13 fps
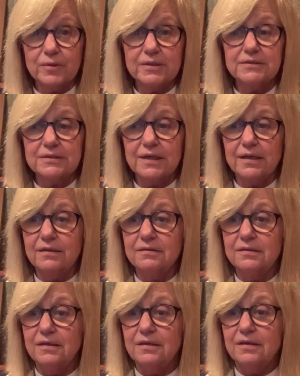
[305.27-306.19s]
what he said.
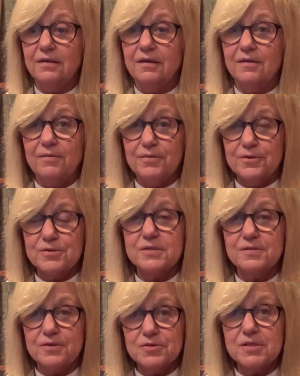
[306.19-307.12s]

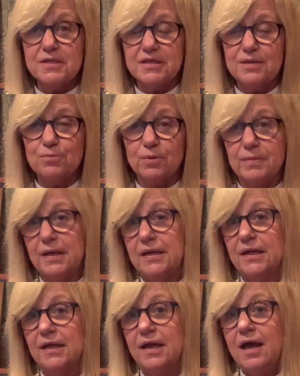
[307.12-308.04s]
There's a deeper
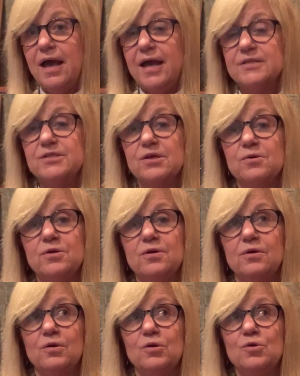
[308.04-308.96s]
meaning. And so
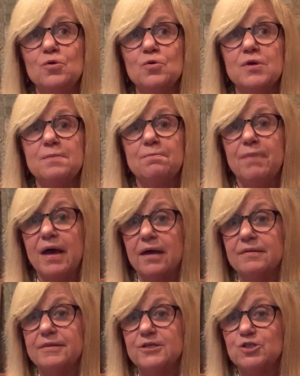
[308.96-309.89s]
you can
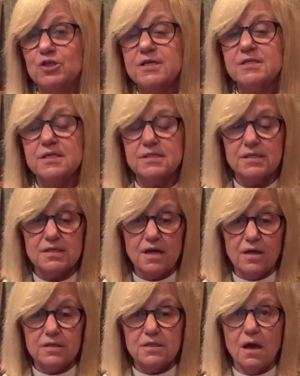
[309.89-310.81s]
bet that Jesus is
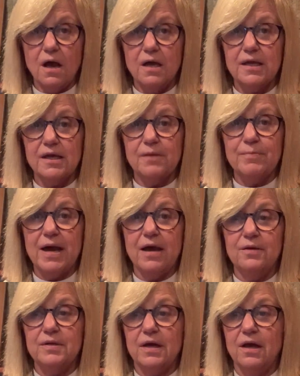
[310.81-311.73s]
not talking
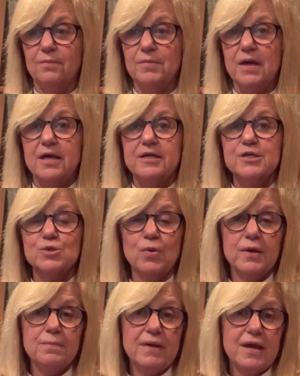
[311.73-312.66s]
about, does
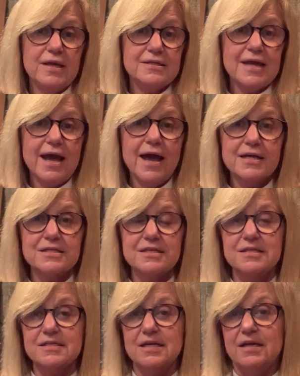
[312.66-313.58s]
one pay
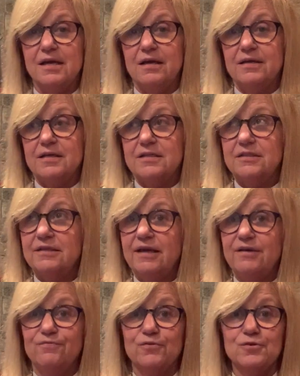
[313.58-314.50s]
taxes,
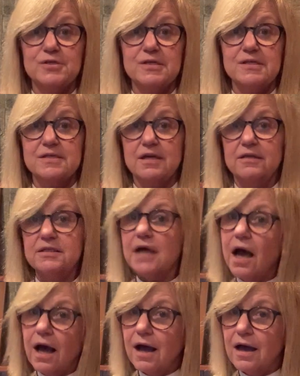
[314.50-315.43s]
say, versus a
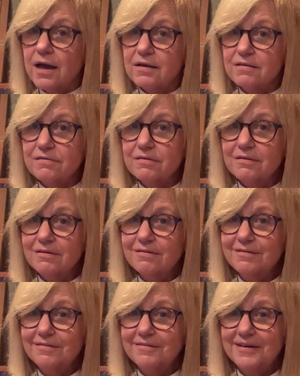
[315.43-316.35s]
tithe.
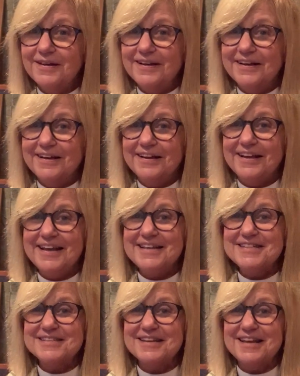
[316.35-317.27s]

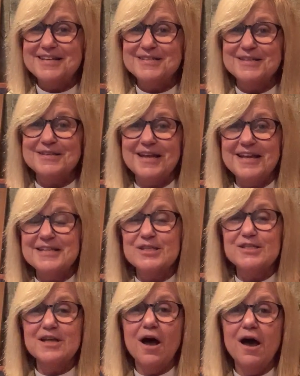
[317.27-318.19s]

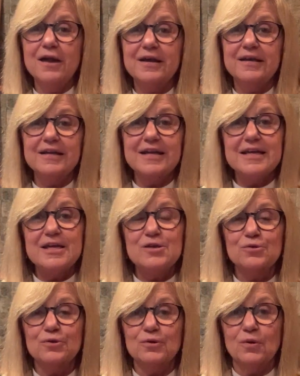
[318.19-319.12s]
It's not an
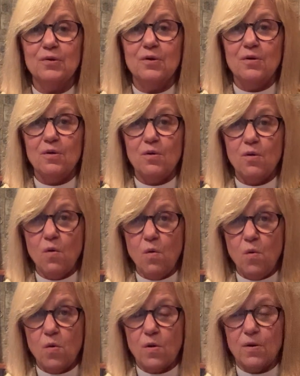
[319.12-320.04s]
either
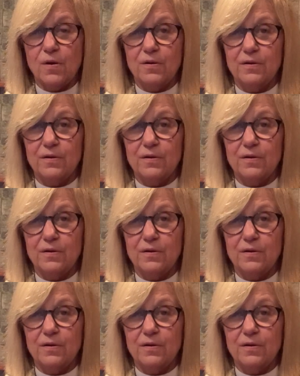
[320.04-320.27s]
or.